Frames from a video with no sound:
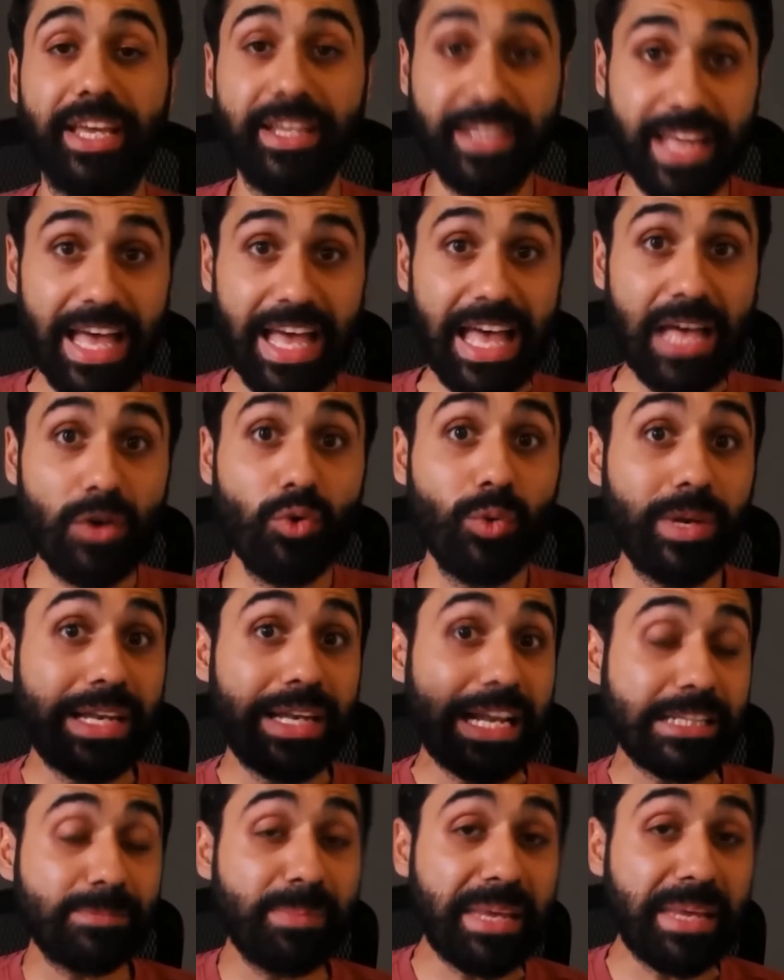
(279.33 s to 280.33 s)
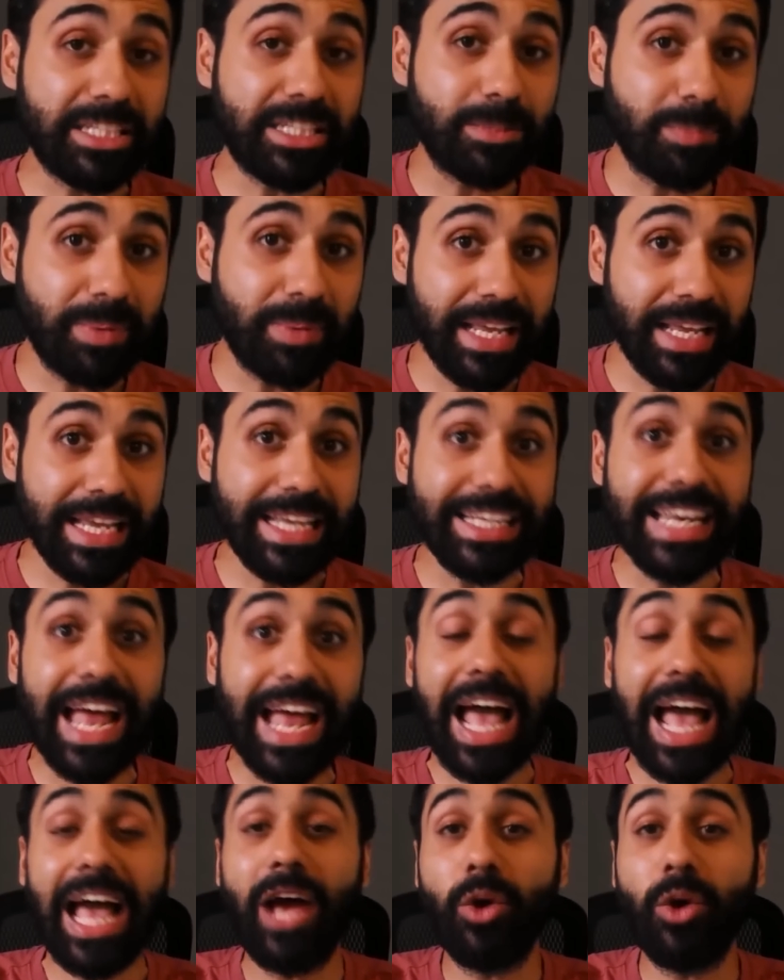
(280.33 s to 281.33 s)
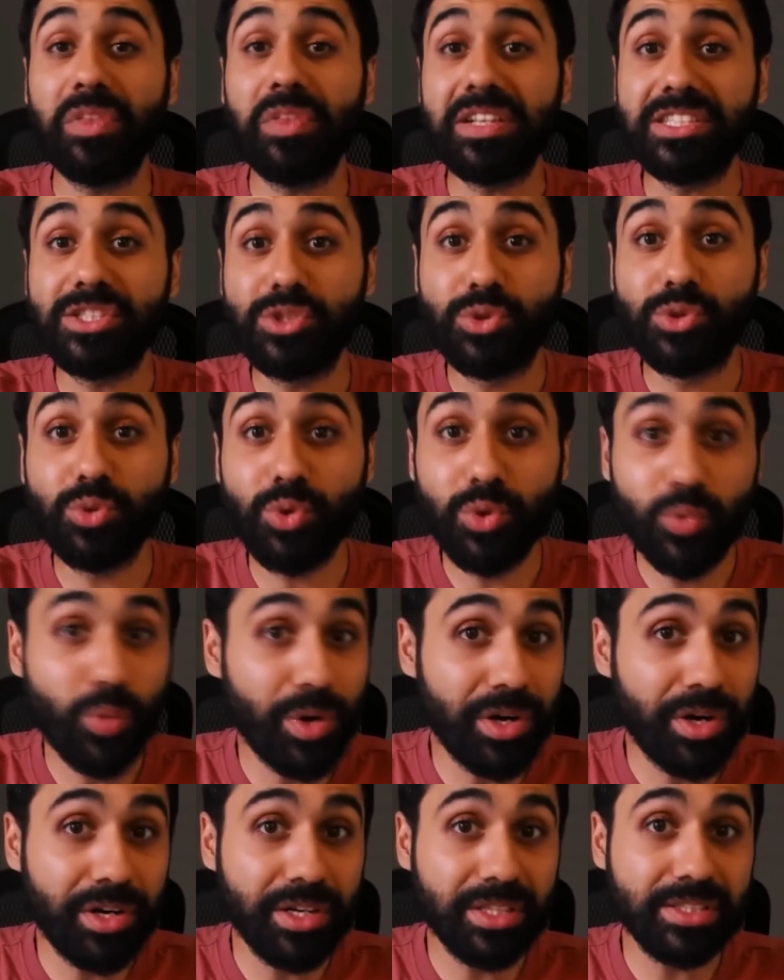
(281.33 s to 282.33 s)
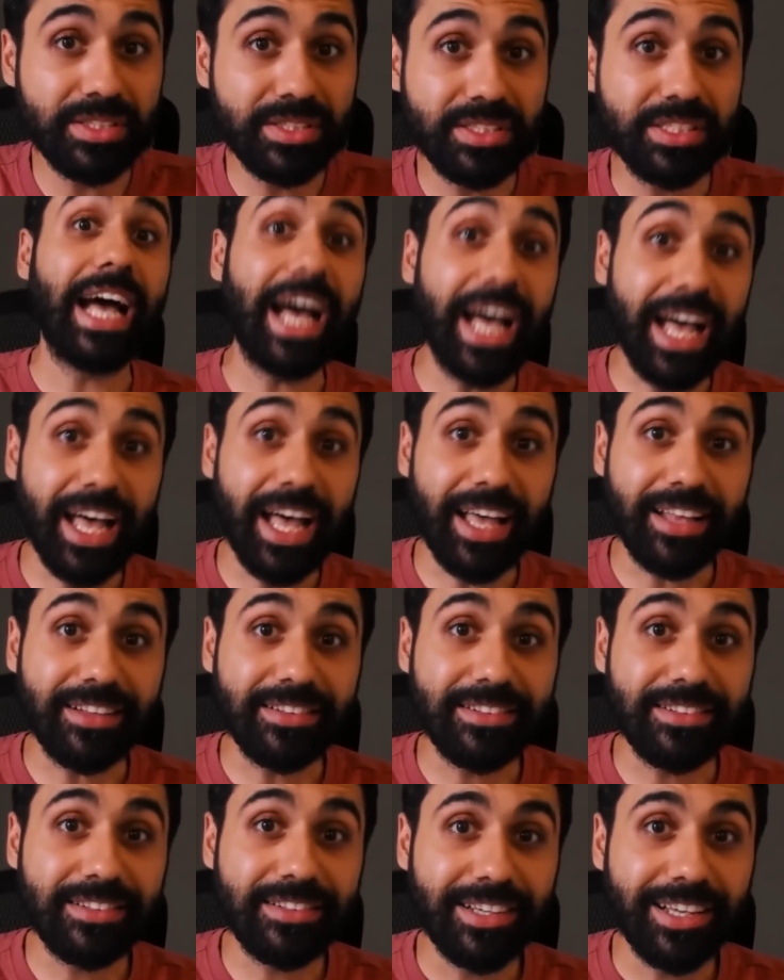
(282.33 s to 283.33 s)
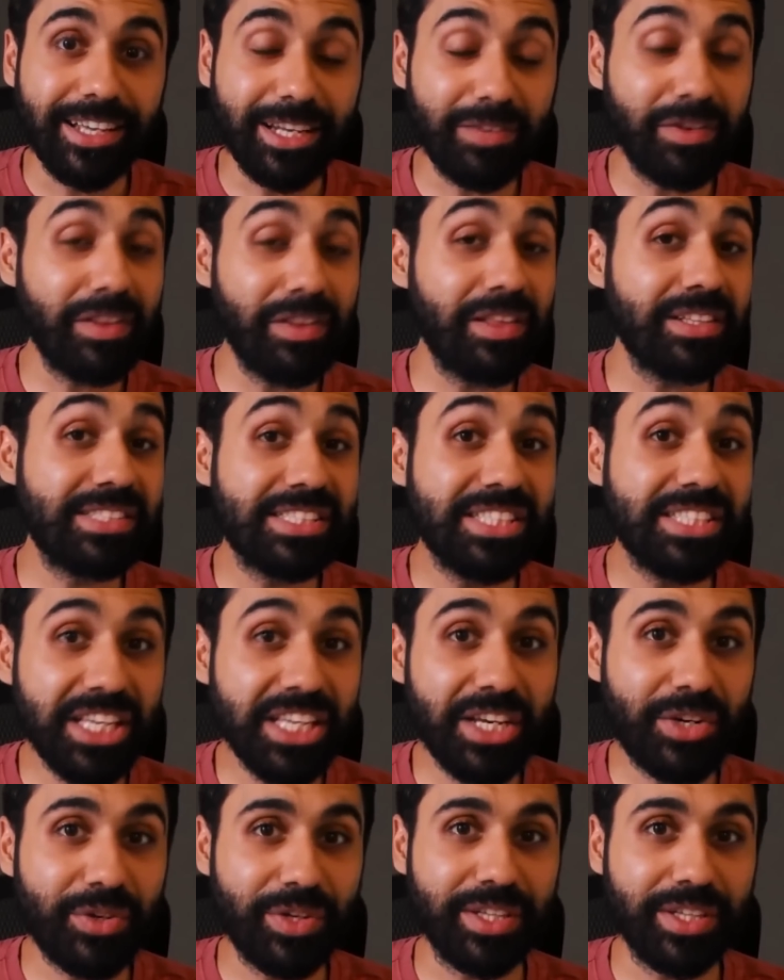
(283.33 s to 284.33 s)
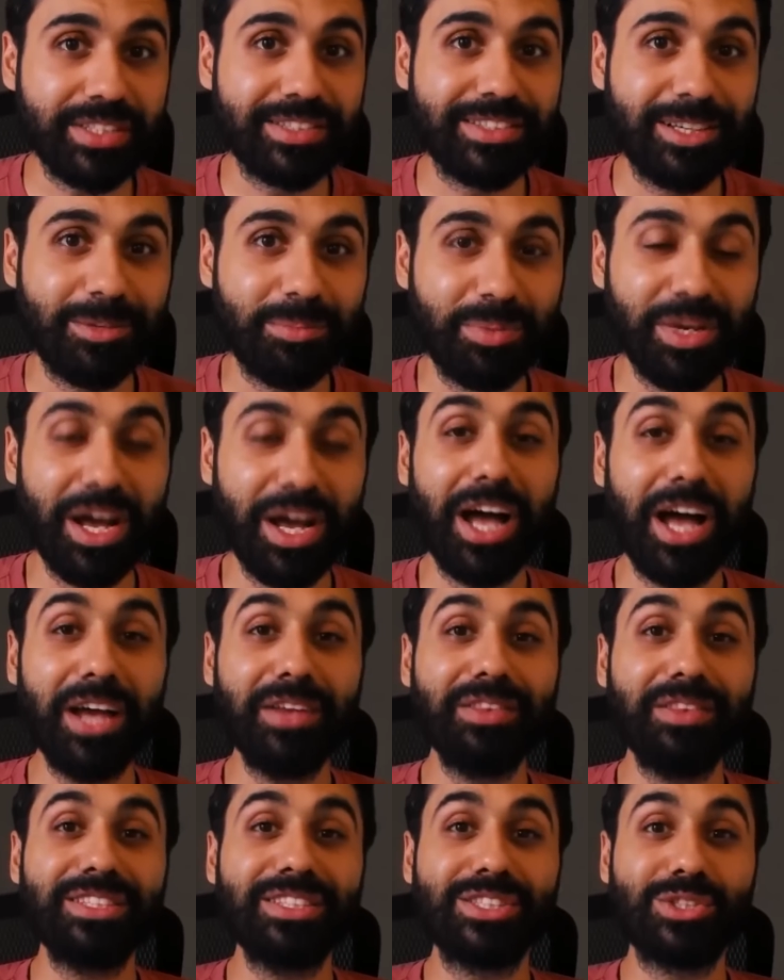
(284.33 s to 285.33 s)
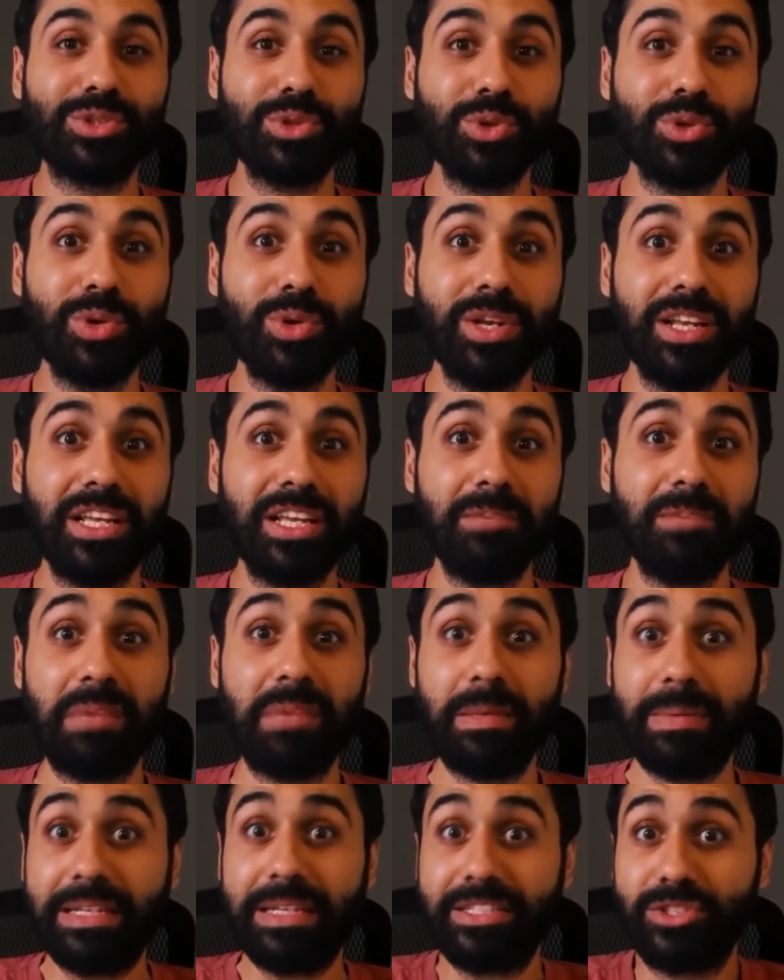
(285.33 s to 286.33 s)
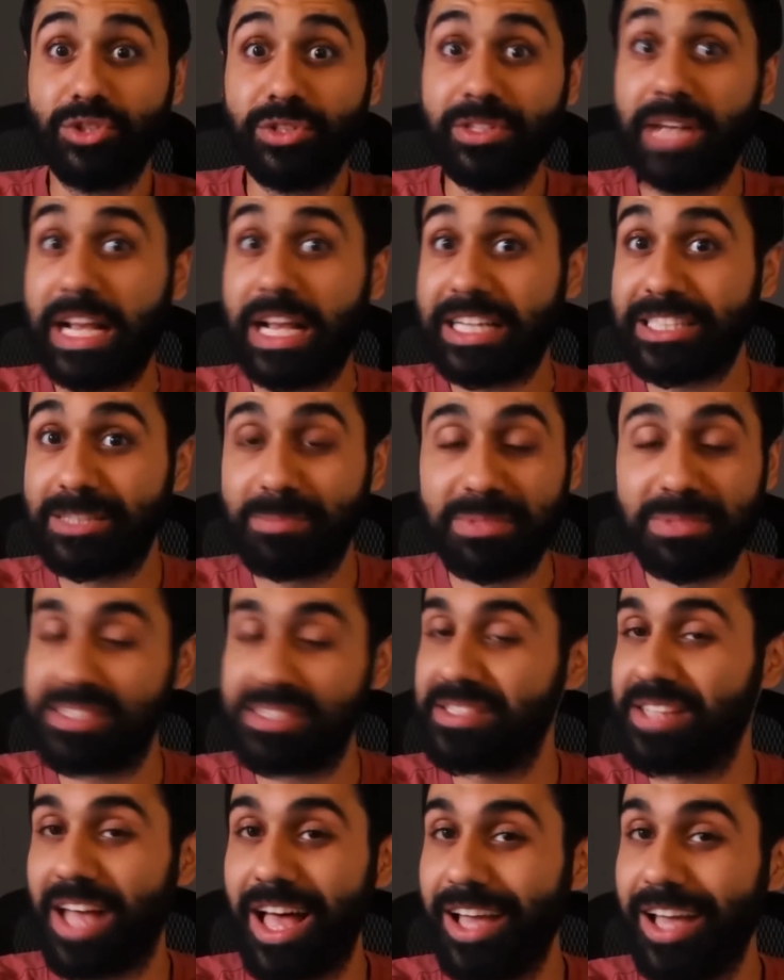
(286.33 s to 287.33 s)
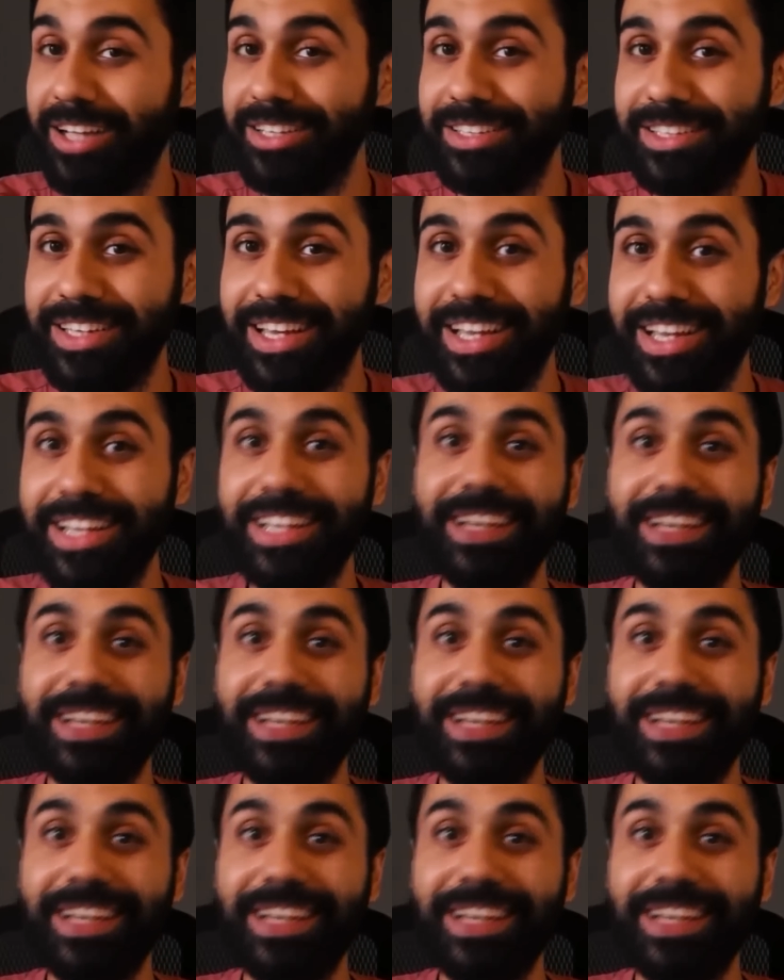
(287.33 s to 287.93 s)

now let me explain how this tool works and reveal the secret behind this tool. Maybe it's your next business idea.